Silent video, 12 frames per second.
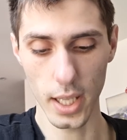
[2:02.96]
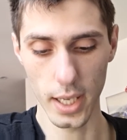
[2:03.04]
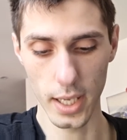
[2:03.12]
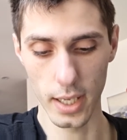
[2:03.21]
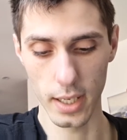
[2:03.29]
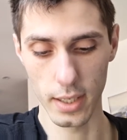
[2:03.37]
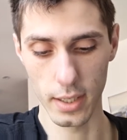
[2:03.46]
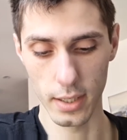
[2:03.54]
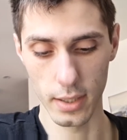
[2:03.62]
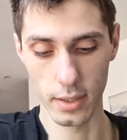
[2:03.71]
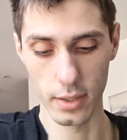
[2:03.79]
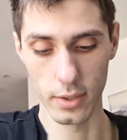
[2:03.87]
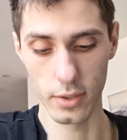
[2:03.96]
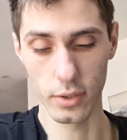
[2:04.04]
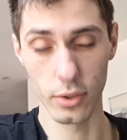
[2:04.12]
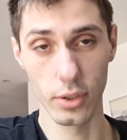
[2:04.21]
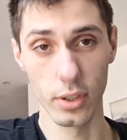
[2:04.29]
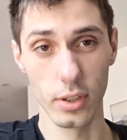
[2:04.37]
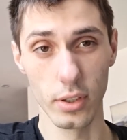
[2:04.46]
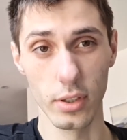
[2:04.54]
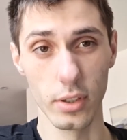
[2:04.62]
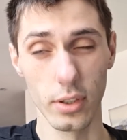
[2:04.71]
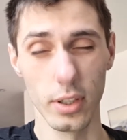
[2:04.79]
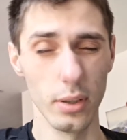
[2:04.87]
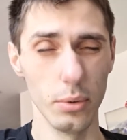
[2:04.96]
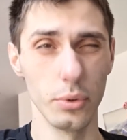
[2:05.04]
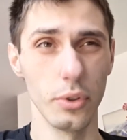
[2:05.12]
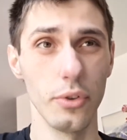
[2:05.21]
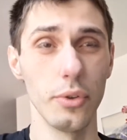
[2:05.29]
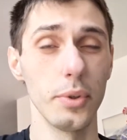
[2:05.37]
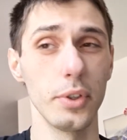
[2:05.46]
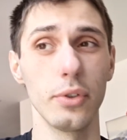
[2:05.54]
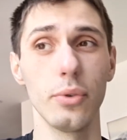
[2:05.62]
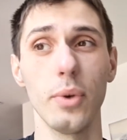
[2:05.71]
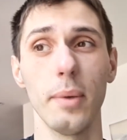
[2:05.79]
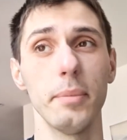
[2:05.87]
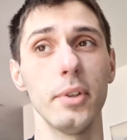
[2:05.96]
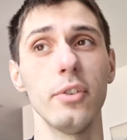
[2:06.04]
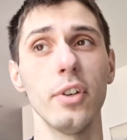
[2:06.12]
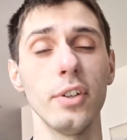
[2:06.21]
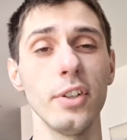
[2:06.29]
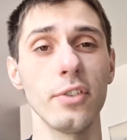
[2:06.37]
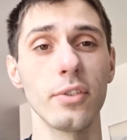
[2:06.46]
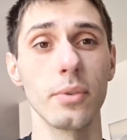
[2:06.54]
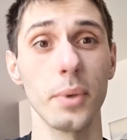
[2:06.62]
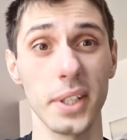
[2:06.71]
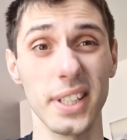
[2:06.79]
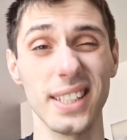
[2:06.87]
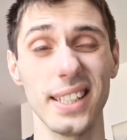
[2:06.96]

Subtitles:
And Luton doing 2 empty journeys, quite